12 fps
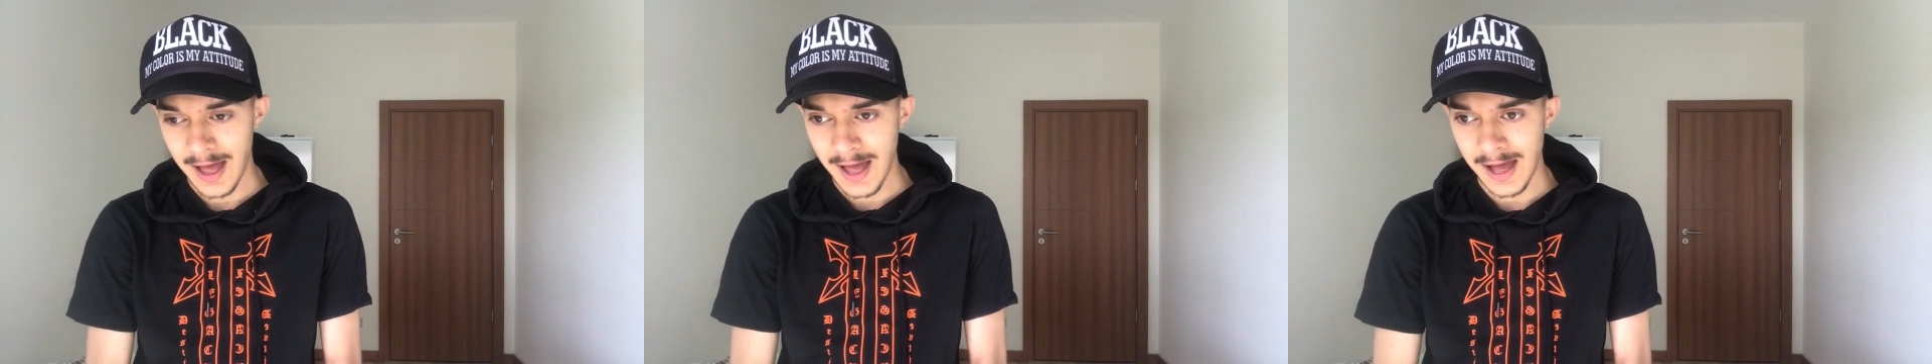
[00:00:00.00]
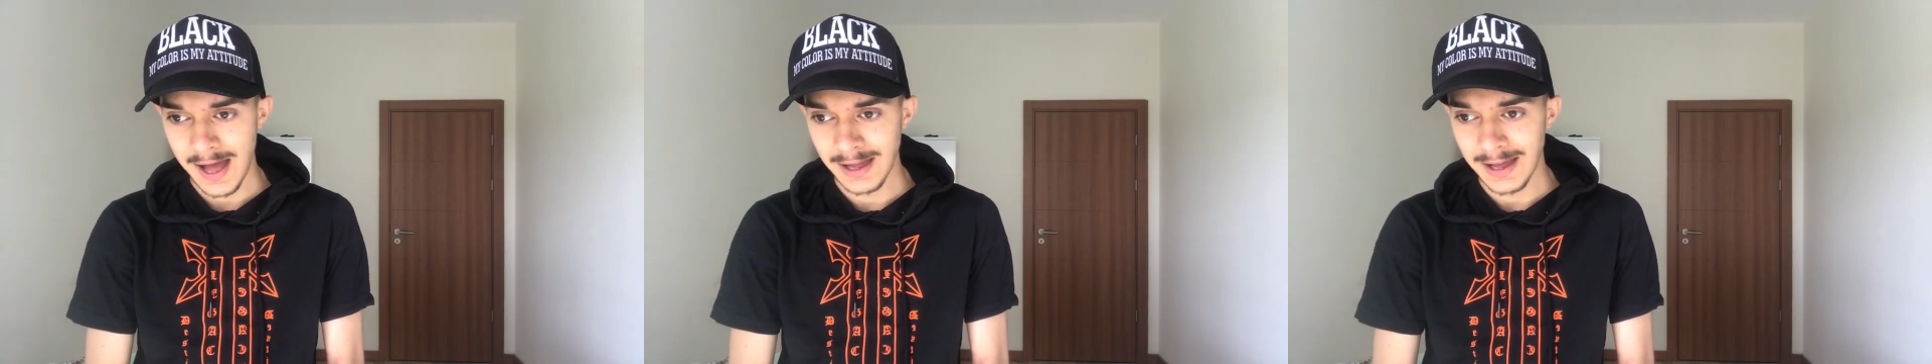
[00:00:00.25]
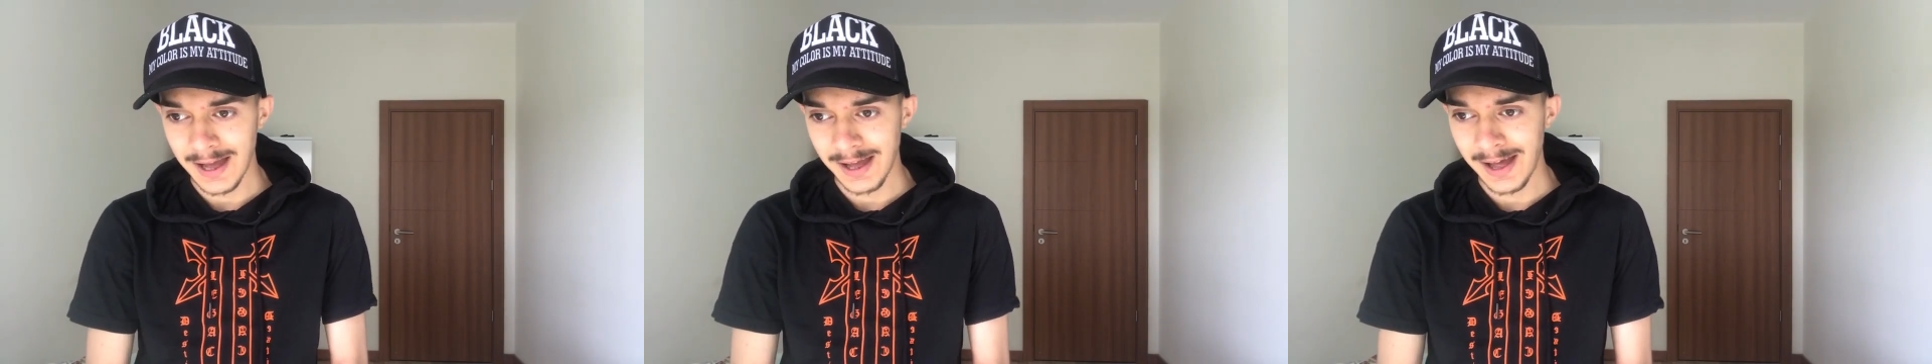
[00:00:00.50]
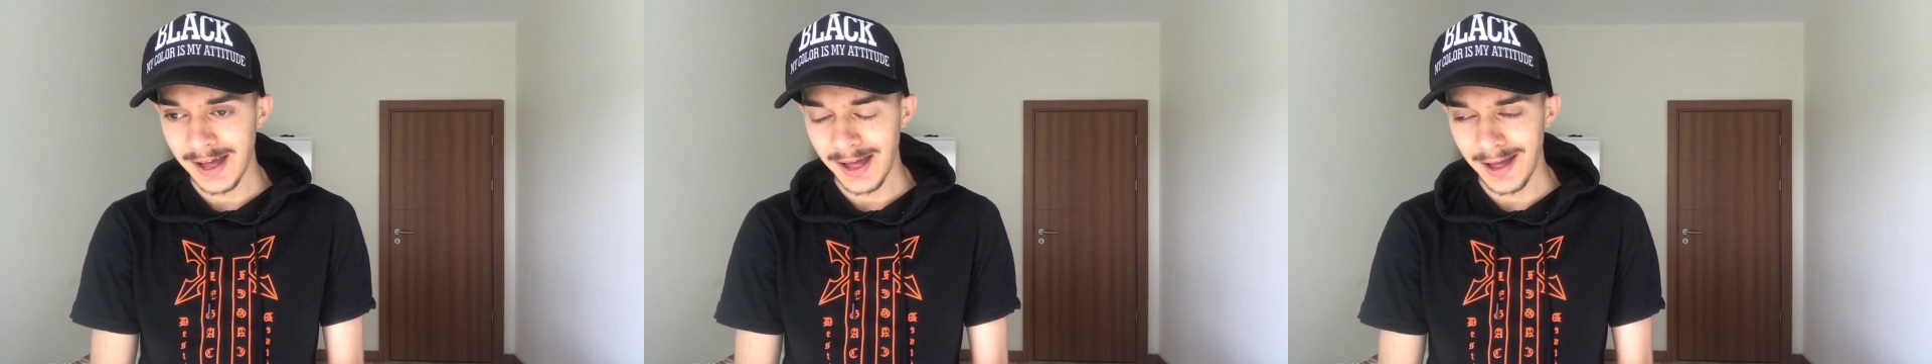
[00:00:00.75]
I, I,
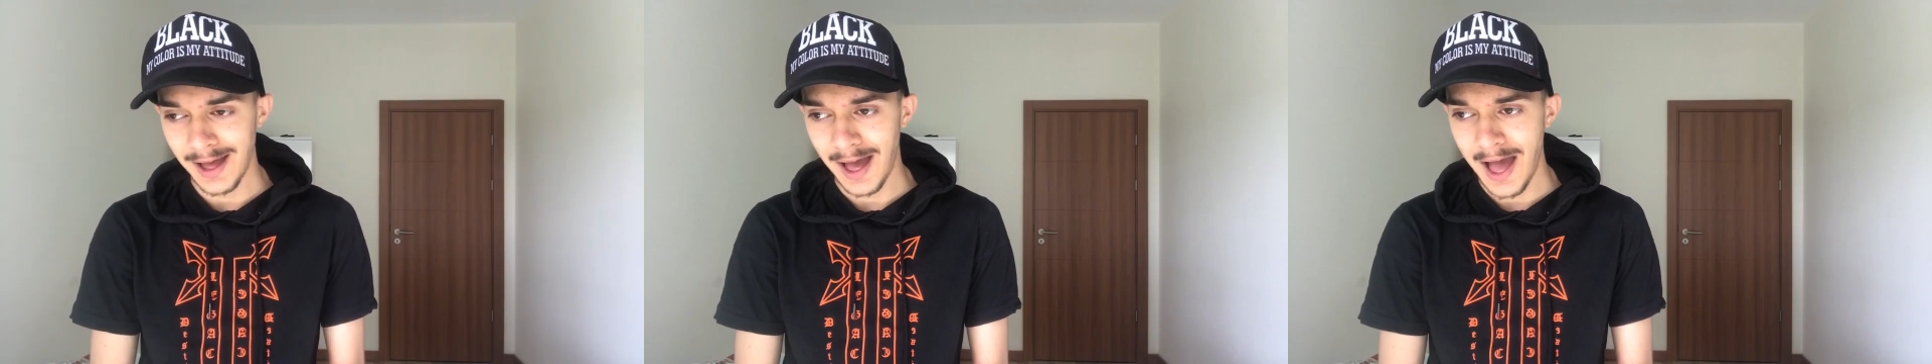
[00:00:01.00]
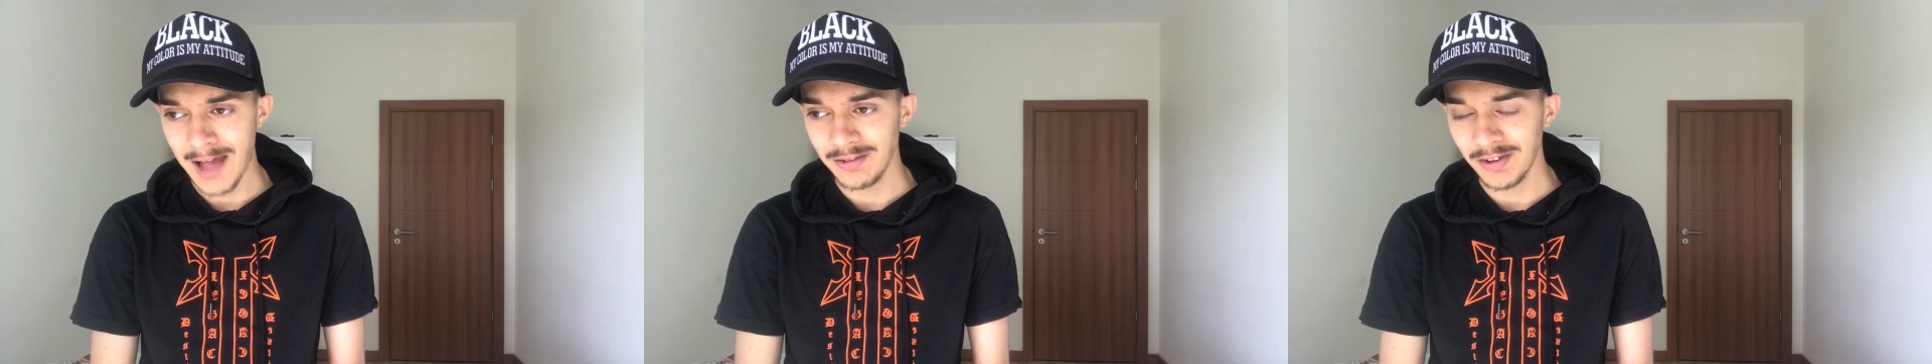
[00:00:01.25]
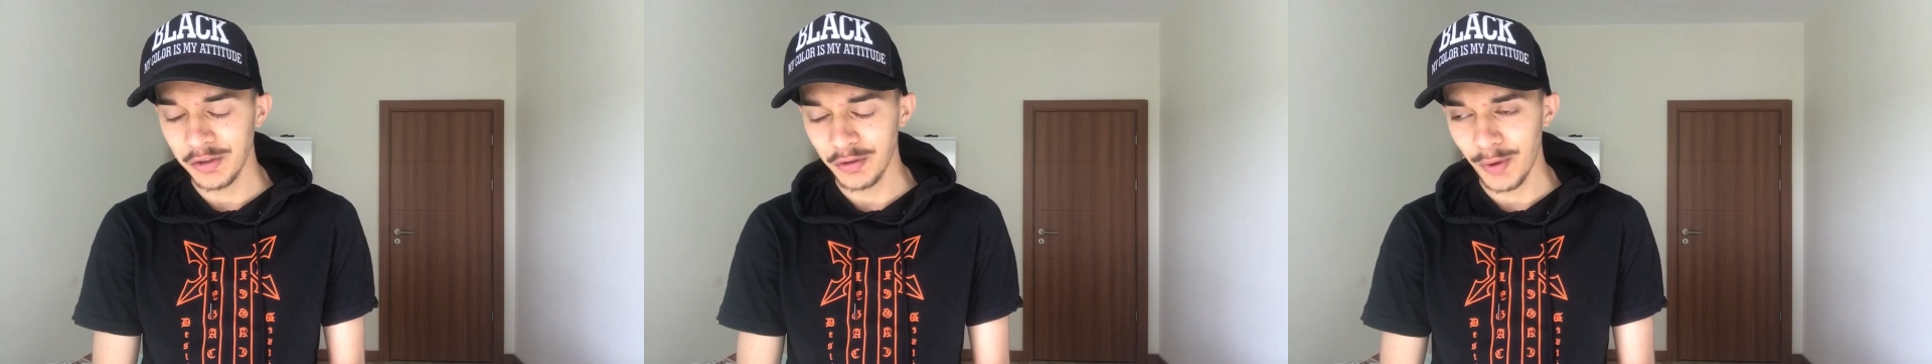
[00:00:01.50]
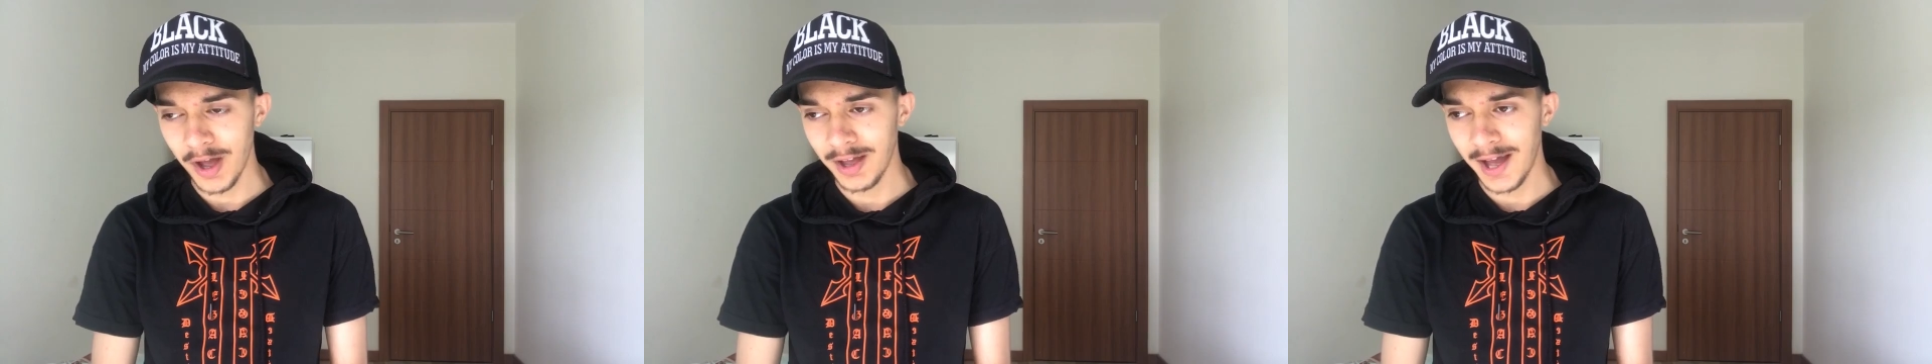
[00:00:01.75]
I, I
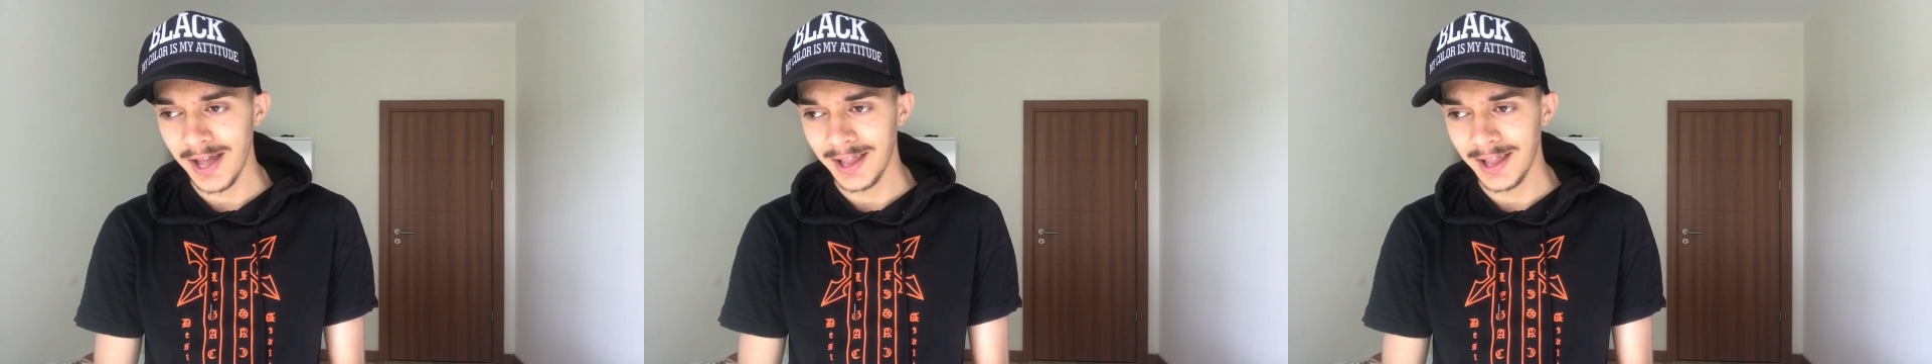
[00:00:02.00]
just I,